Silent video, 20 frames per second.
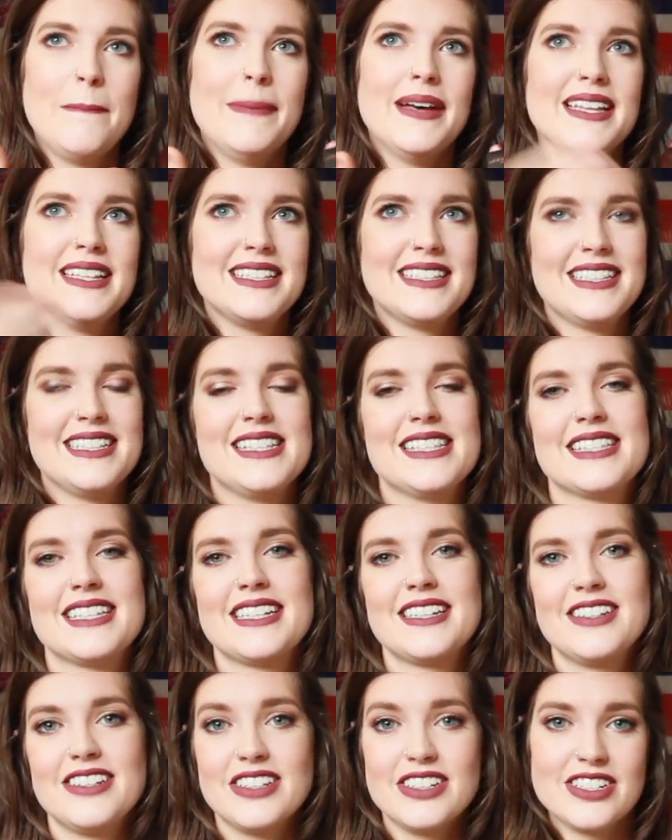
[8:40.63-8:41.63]
But since
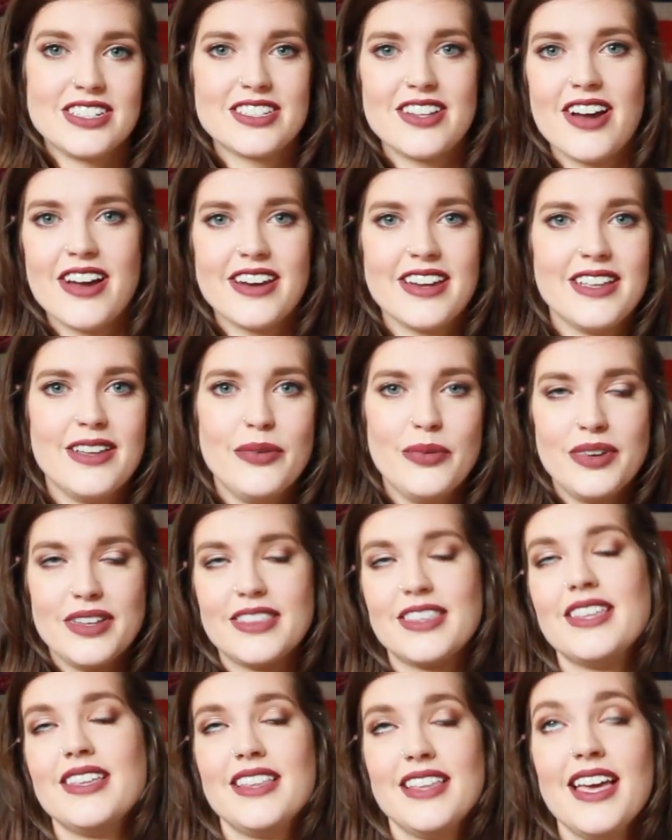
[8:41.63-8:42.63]
I could have just gotten it
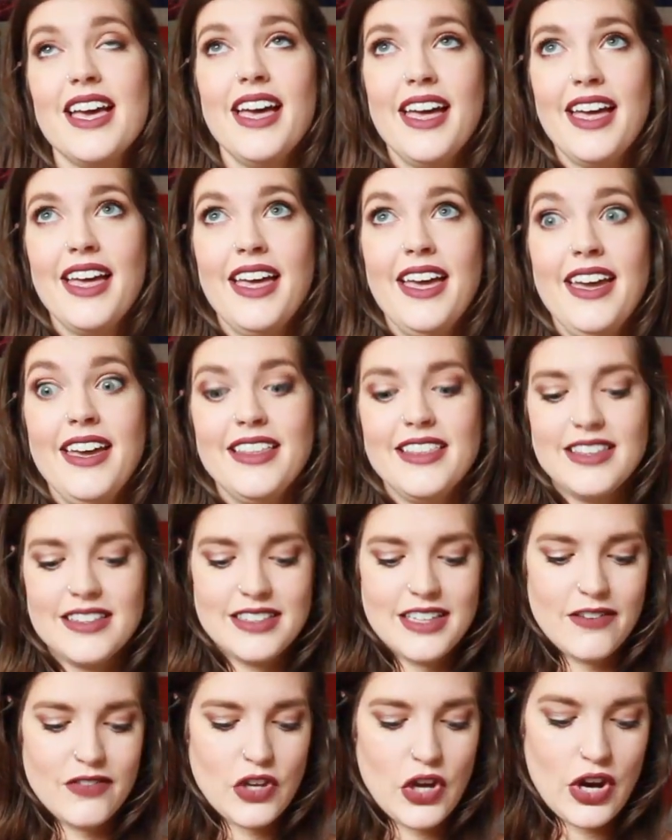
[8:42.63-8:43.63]
with
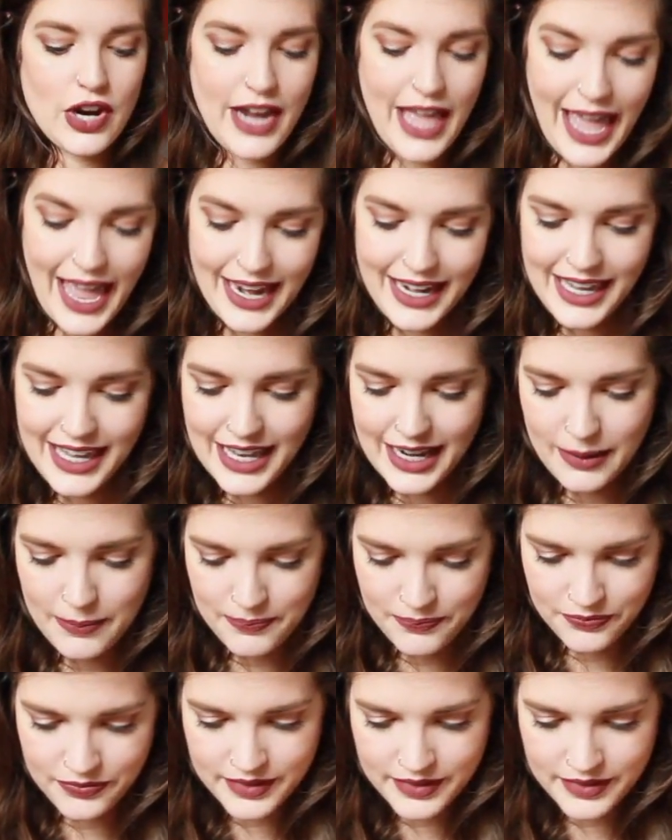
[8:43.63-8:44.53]
this gift card, I did.